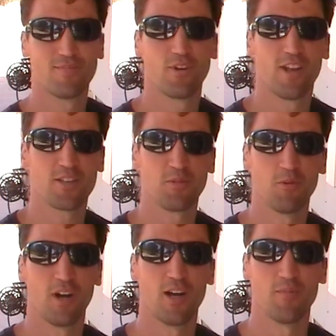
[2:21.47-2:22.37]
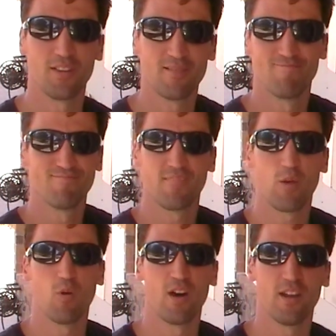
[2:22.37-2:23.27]
Don't ask me why, but
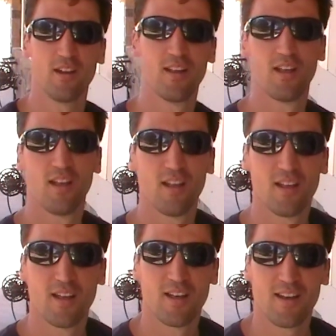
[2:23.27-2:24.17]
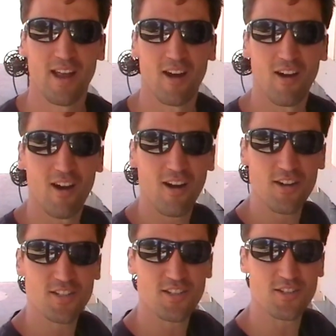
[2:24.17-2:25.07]
they want it. Now,
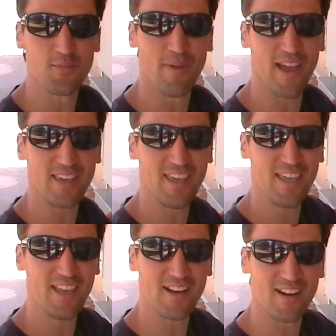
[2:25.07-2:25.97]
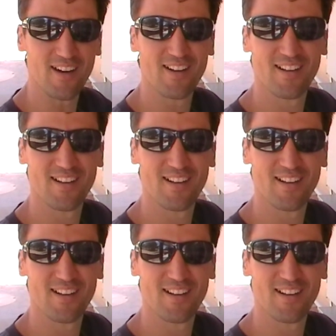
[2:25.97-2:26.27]
our system back here,